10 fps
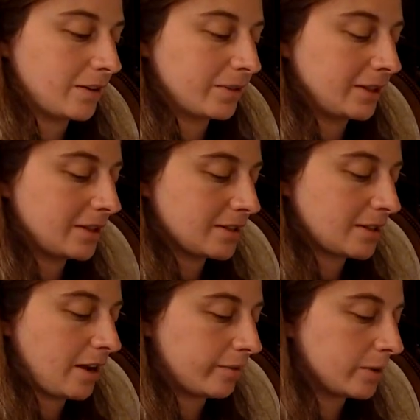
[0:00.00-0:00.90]
It really
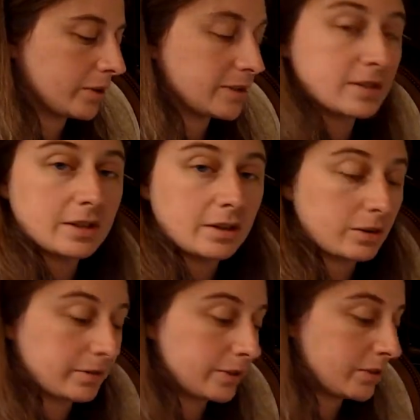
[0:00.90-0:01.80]
doesn't have units, and
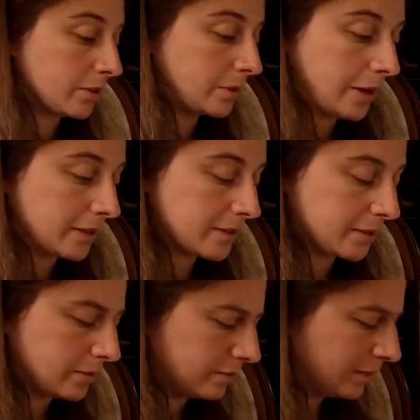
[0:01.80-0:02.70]
I'll even show you why
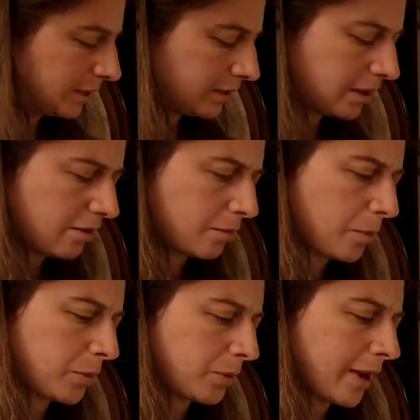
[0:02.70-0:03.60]
soon. Can't
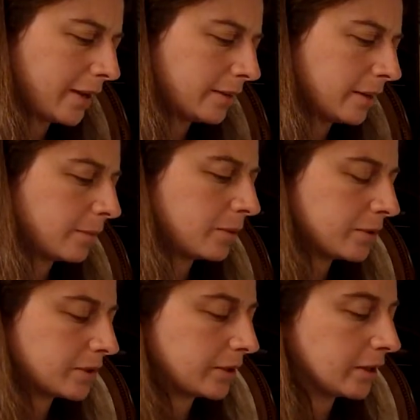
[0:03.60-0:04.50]
remember when, but
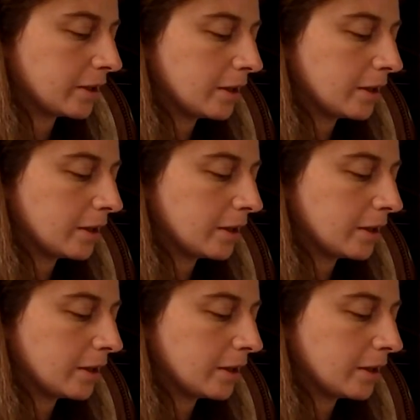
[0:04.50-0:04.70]
we'll do it.